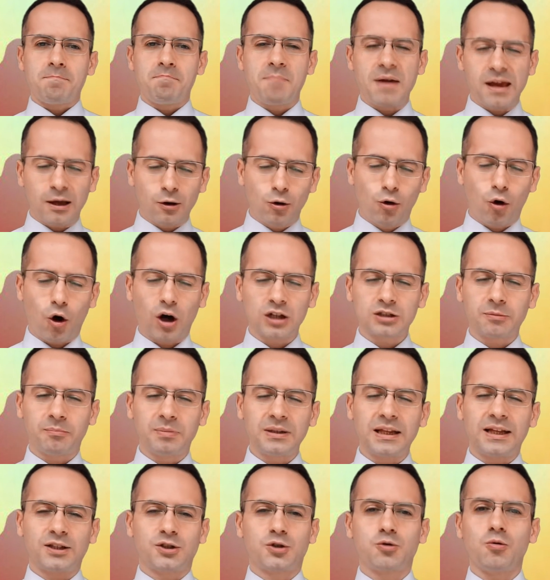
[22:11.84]
May God
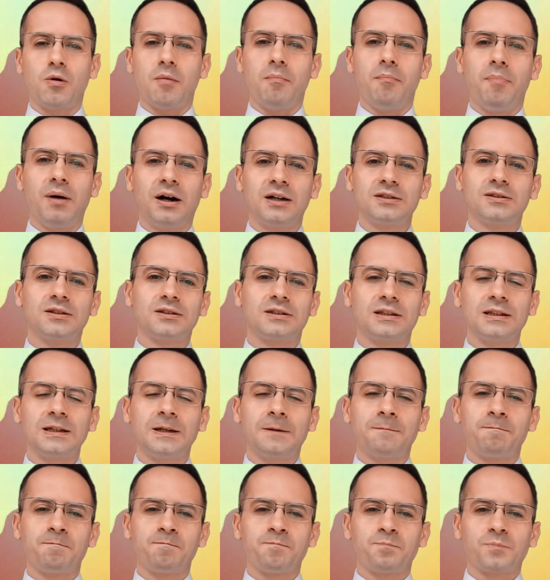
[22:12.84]
bless you
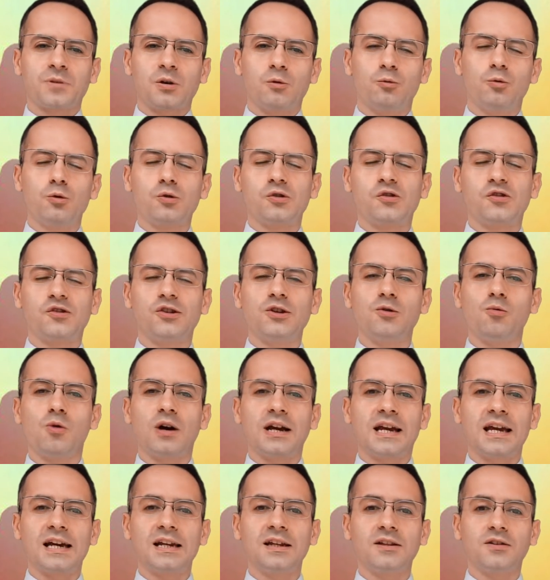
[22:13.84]
abundantly. We'll see you
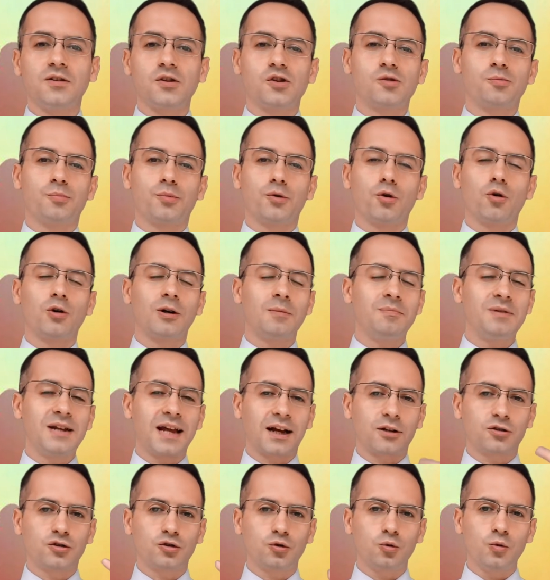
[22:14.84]
again in this program
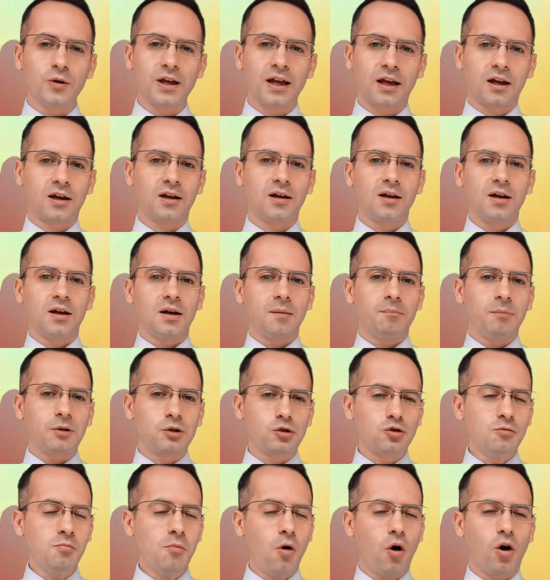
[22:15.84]
next week.
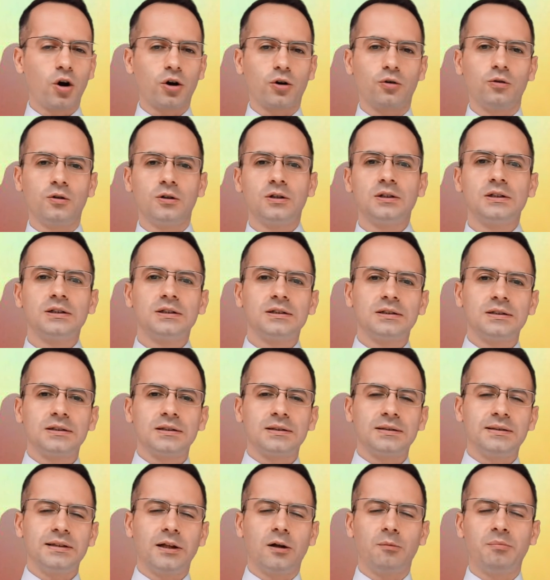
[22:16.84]
But tomorrow,
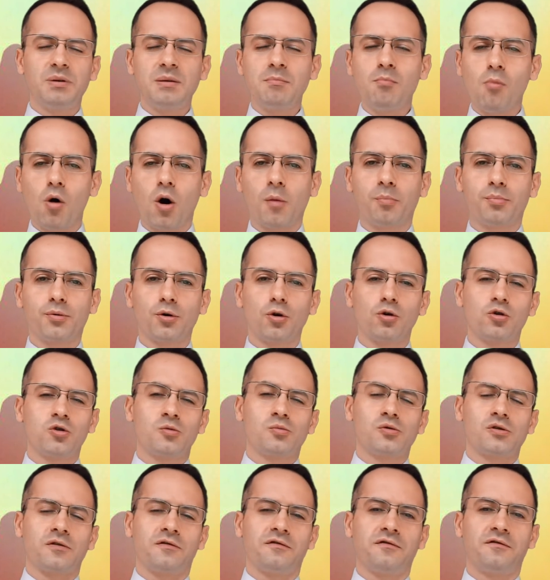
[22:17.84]
there'll be more
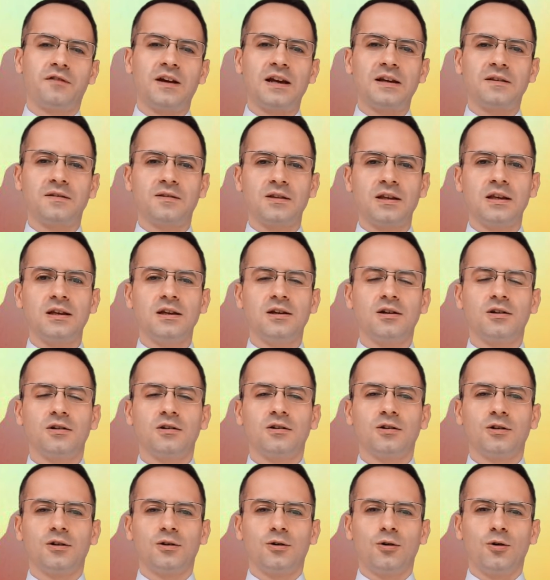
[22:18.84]
programs of faith here
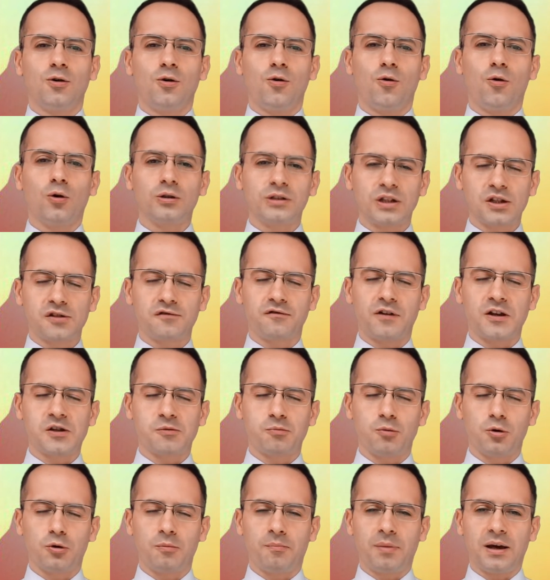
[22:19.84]
on this
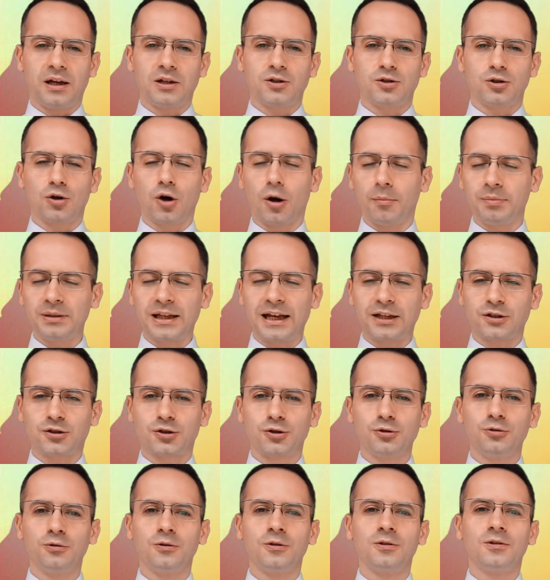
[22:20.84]
Facebook page. God
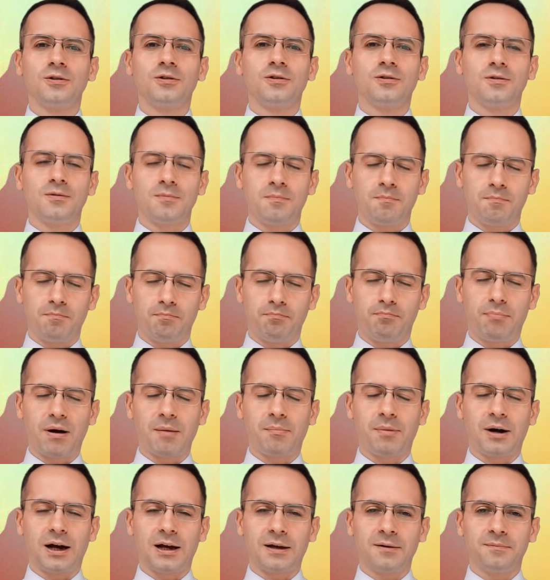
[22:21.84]
bless you.
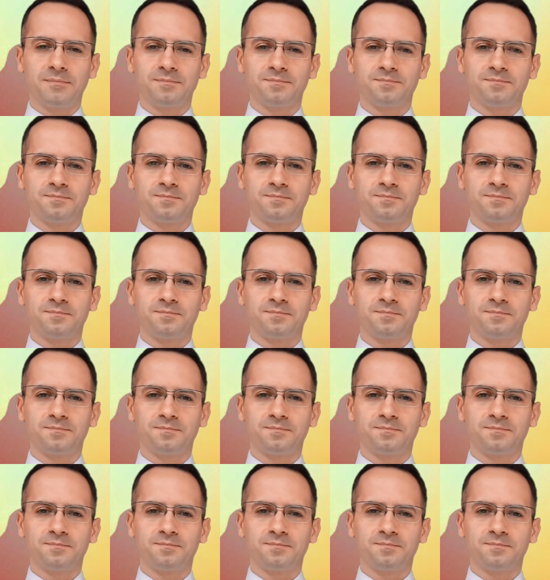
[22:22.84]
Bye-bye.